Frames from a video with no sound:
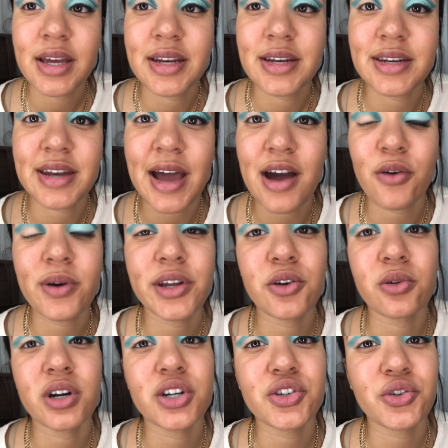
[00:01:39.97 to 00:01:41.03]
Now, in
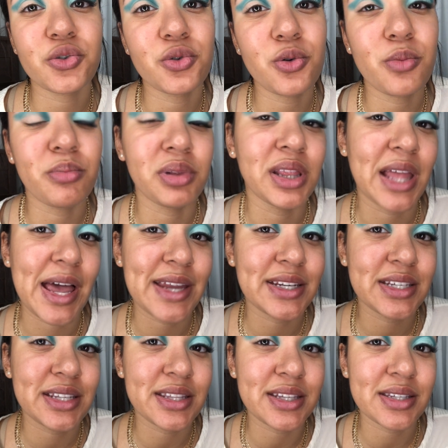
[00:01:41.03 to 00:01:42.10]
order to
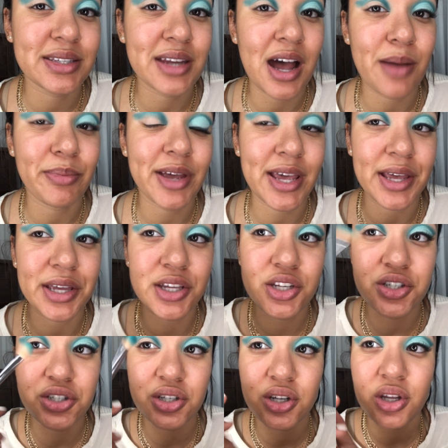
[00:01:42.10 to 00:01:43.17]
blend this top
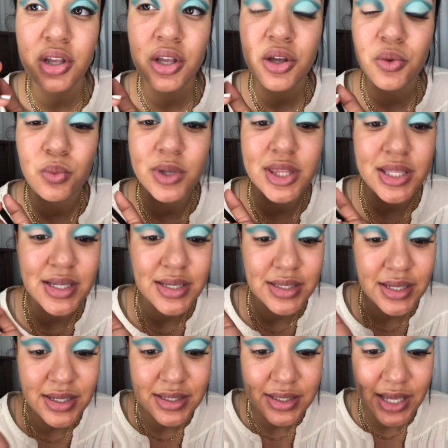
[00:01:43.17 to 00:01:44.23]
edge with this
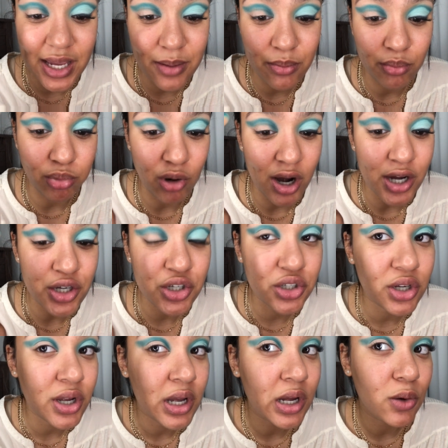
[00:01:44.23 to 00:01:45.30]
same brush,
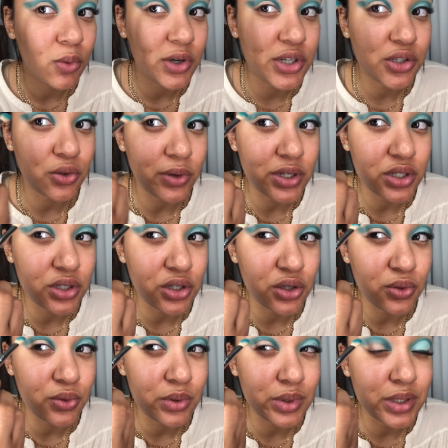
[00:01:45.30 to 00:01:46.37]
we're just going to
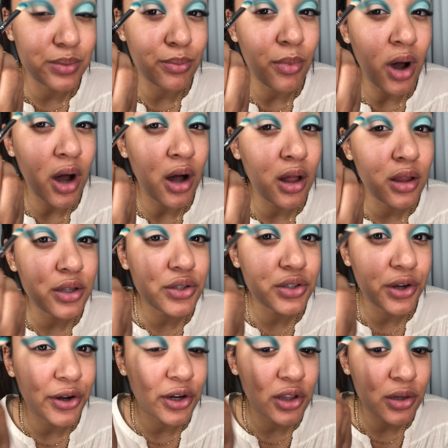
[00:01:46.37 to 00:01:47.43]
use small
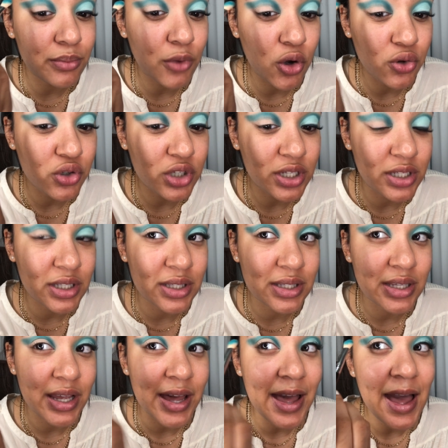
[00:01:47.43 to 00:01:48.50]
circular motions,
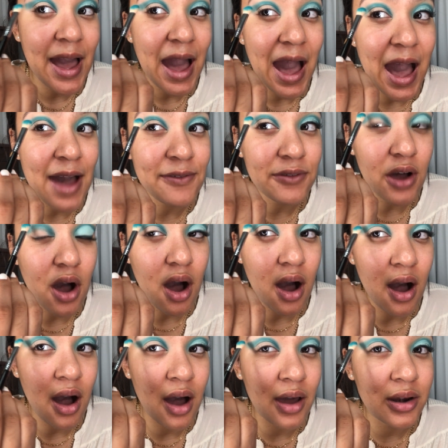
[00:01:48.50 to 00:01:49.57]
half
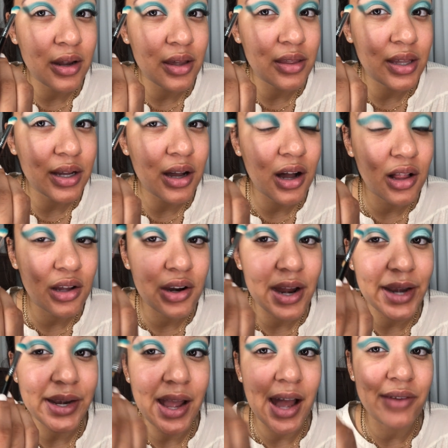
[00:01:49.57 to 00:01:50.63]
on the color and
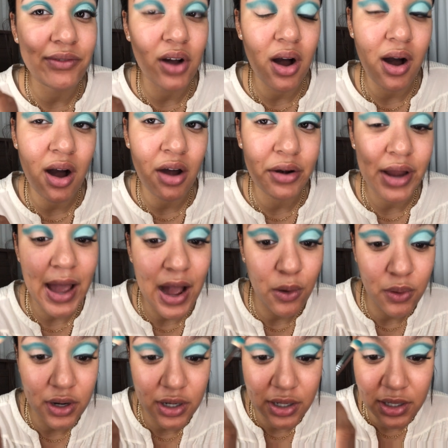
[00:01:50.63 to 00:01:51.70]
half on
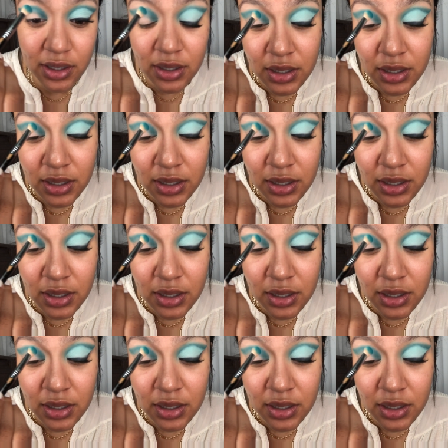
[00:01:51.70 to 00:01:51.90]
our